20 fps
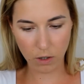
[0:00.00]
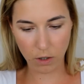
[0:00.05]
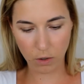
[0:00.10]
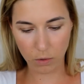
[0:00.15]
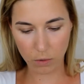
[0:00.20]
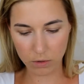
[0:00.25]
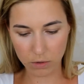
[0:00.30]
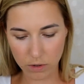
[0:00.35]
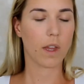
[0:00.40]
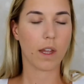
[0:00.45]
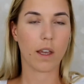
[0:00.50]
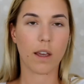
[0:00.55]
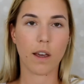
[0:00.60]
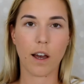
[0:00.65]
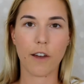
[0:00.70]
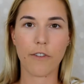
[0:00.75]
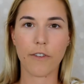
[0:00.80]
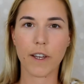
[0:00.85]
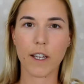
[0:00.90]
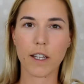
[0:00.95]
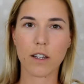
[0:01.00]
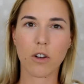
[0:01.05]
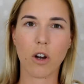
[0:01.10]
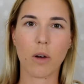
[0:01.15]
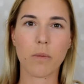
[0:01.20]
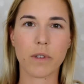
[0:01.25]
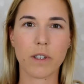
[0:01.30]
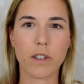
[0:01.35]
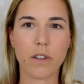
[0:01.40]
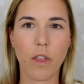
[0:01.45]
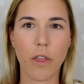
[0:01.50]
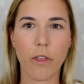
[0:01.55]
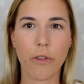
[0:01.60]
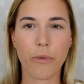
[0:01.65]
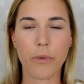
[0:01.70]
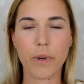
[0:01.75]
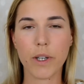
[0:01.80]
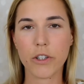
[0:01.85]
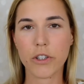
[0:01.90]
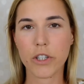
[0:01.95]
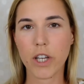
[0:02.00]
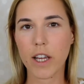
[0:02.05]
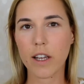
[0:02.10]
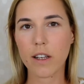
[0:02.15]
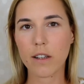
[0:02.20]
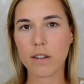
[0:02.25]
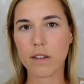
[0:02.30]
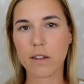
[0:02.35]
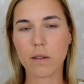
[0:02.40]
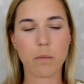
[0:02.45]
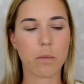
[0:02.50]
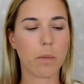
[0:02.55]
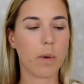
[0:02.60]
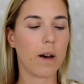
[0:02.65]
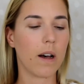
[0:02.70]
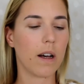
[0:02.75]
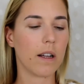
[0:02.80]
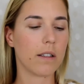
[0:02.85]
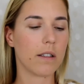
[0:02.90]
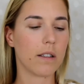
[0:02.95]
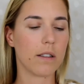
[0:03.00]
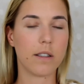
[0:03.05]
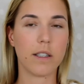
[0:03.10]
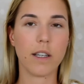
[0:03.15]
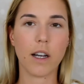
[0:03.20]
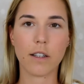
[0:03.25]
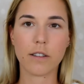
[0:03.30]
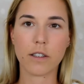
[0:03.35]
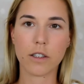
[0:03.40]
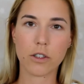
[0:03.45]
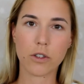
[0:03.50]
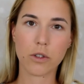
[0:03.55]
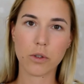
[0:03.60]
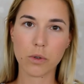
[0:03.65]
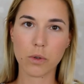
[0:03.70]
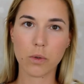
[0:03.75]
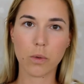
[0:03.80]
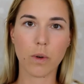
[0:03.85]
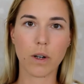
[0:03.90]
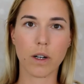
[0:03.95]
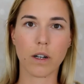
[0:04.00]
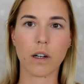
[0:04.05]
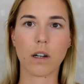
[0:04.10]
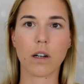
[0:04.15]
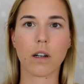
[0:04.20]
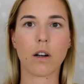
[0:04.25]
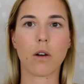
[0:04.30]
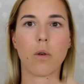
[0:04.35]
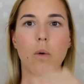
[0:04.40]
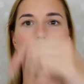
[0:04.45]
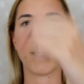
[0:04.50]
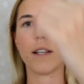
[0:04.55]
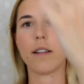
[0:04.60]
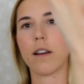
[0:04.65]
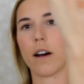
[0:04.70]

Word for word: gold. I think it comes in three shades, but the other two were quite